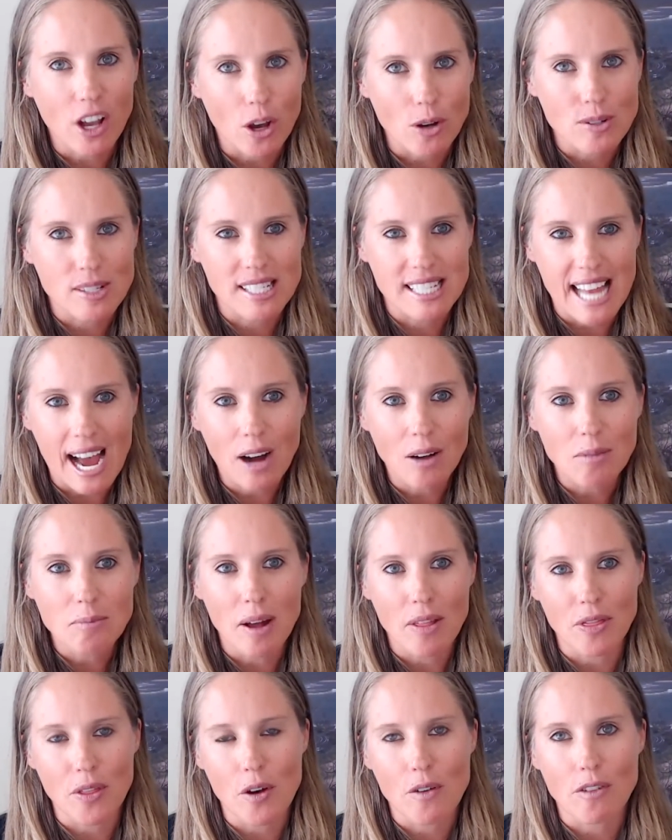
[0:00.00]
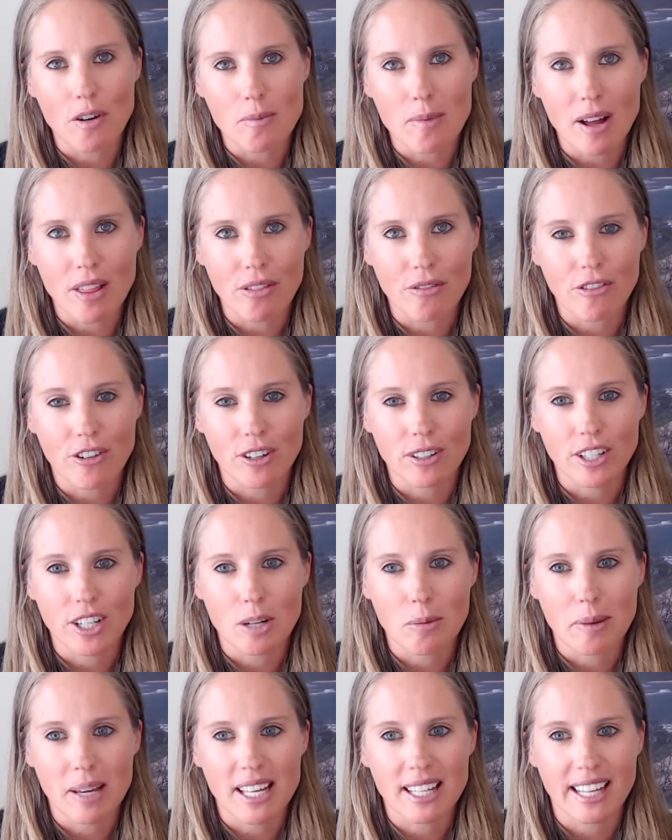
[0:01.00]
goes down month over month for a
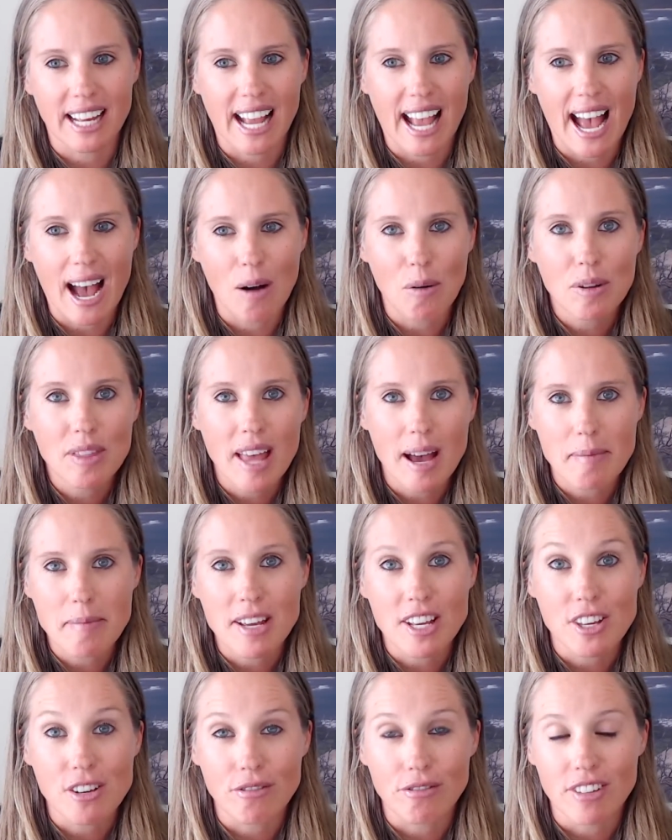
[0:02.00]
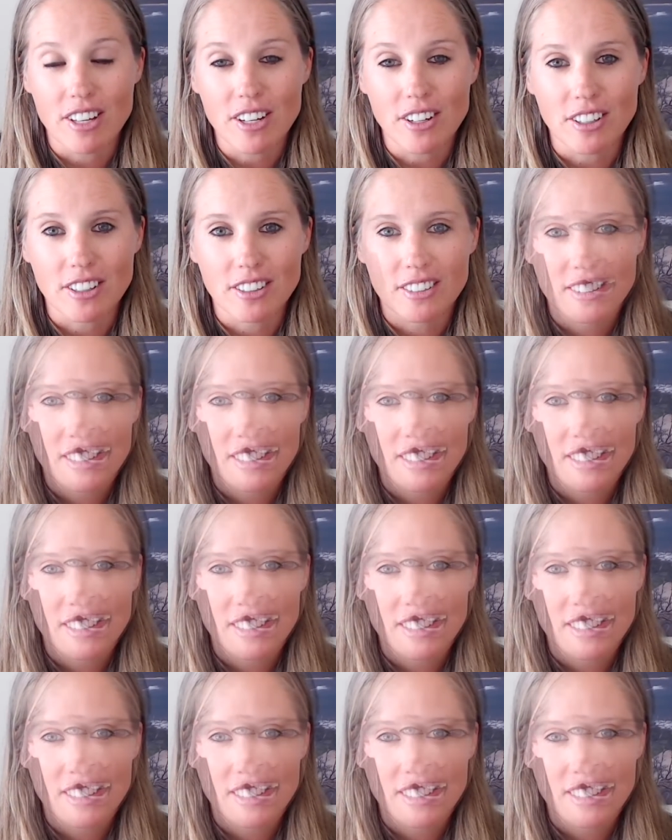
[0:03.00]
little bit? Like, how would that make you feel?